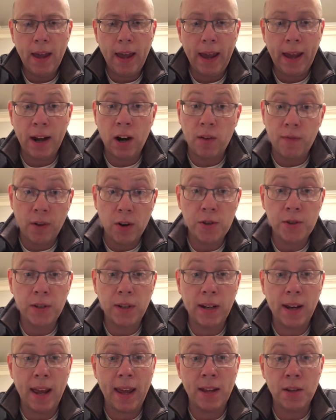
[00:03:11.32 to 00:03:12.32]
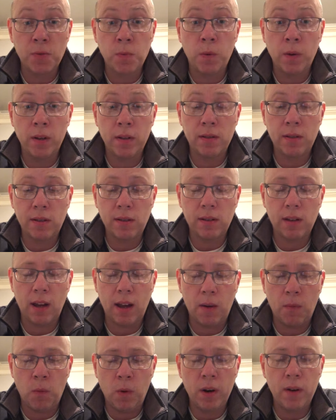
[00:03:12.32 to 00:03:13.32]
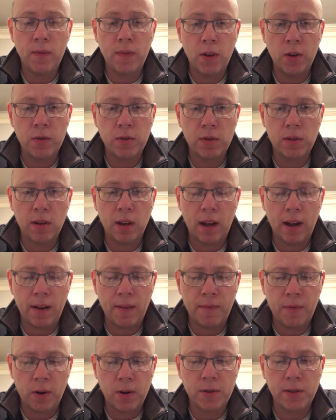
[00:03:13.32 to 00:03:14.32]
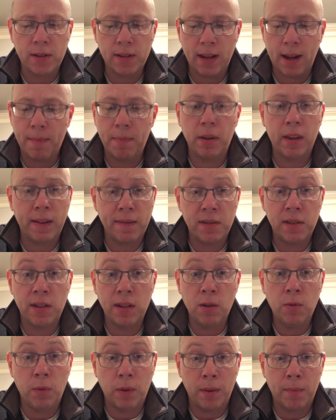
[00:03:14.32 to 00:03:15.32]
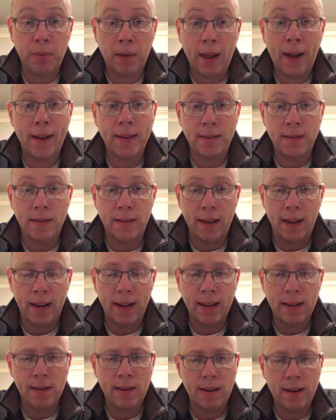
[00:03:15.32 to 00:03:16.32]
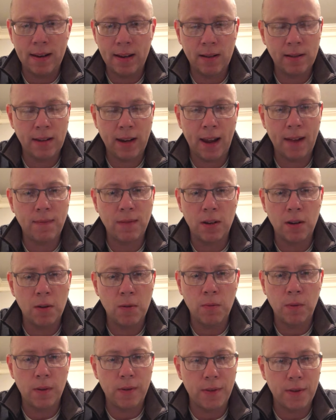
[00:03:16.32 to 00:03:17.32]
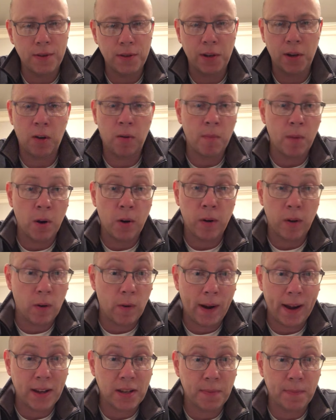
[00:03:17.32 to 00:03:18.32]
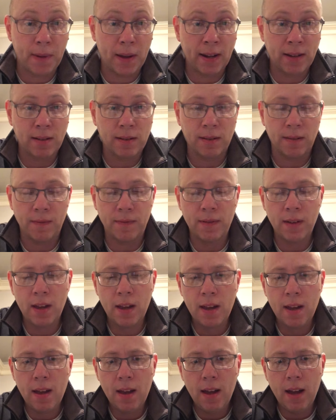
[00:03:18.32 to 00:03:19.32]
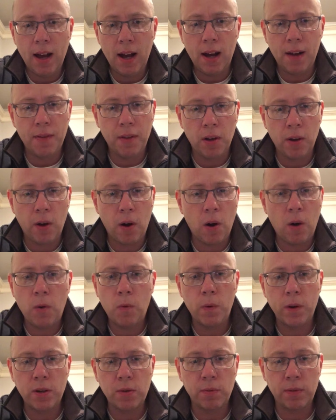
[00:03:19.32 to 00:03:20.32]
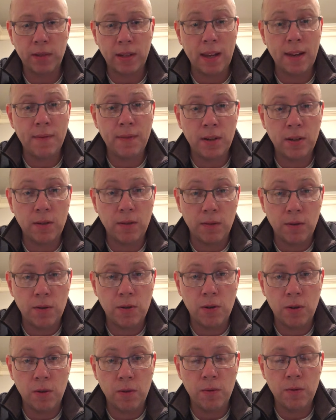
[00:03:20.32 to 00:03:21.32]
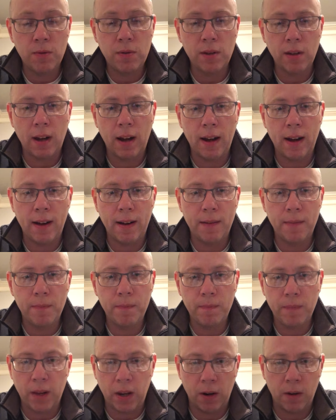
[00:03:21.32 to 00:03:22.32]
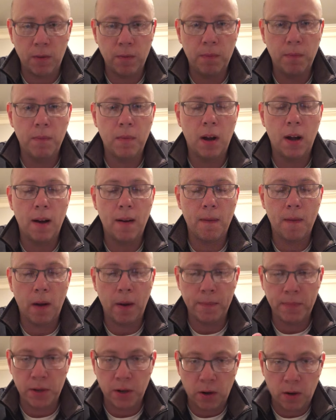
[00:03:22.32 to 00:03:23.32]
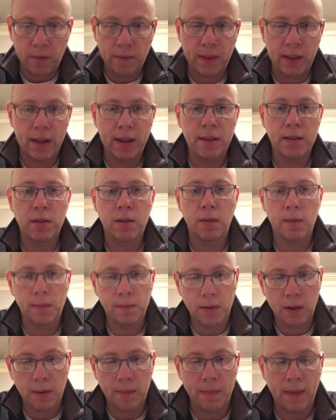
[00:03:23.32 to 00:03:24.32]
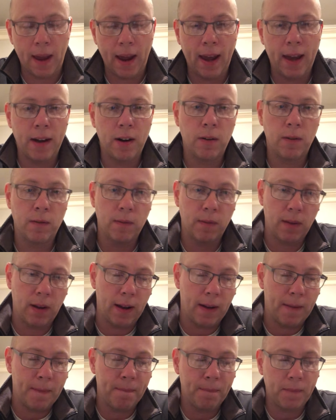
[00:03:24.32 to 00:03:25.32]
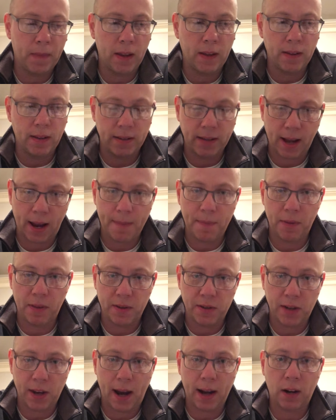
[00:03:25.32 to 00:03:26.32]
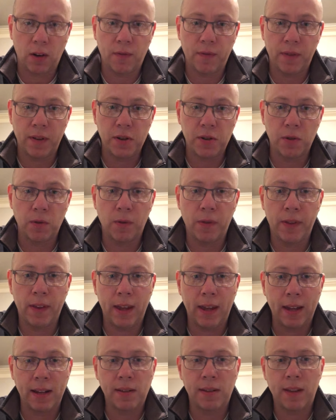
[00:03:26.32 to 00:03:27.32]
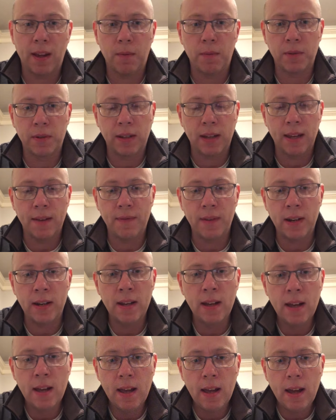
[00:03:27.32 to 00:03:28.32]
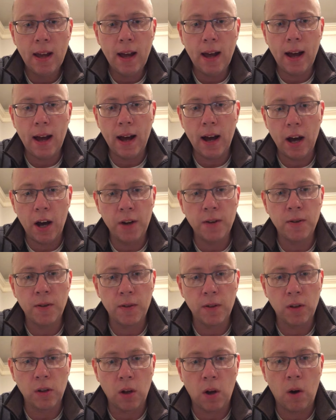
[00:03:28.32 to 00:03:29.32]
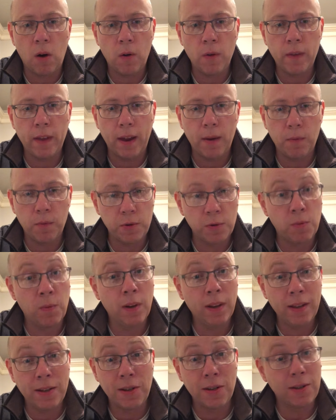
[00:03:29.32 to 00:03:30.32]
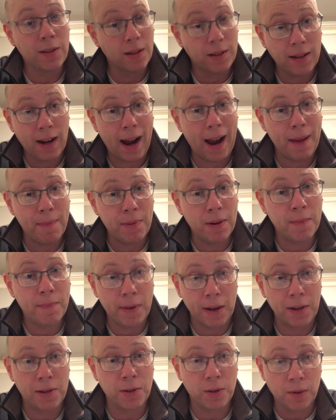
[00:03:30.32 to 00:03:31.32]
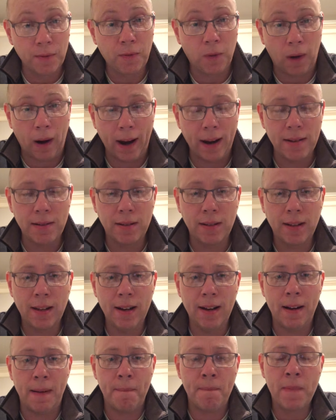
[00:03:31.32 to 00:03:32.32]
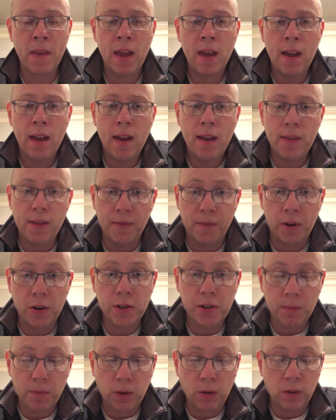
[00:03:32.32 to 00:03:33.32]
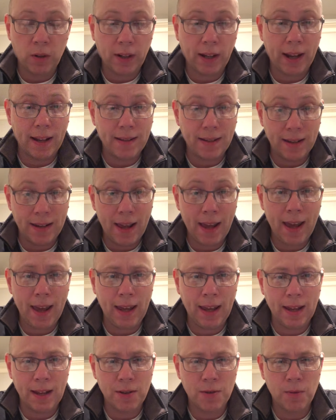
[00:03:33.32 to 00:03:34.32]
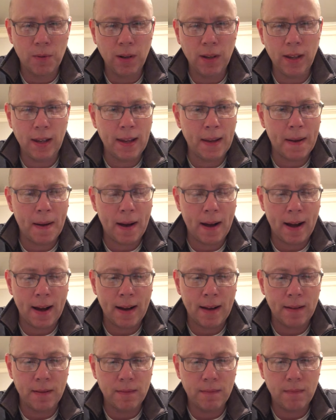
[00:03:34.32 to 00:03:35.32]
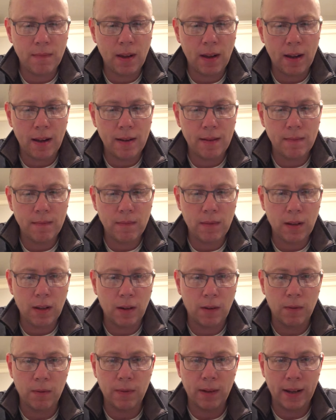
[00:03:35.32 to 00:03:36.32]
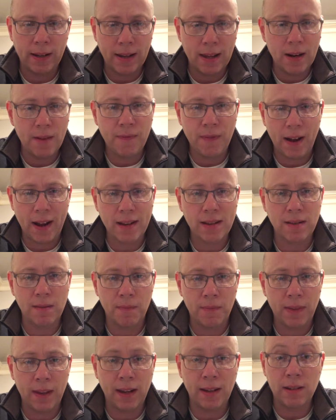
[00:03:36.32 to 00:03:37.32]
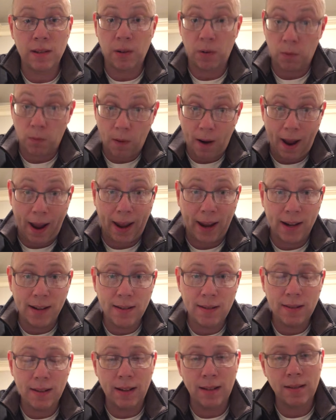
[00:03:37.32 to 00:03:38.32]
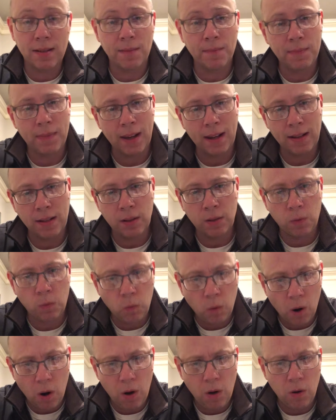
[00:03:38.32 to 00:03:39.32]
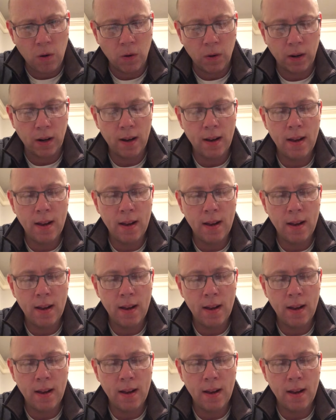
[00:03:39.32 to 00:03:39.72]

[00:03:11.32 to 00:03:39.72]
And our verse today is one uh, one of those verses I believe still would apply today. It doesn't have to do with the ceremonial aspects of of the law, which was given to the Jews, uh, you know, uh, observe this or observe that, or uh, the type of the sacrificial things that was given uh, under the law that was really just a type and a picture of Christ to come. The verse that we're going to look at today is really, uh, uh, you know, identify some things that are right and some things that are wrong.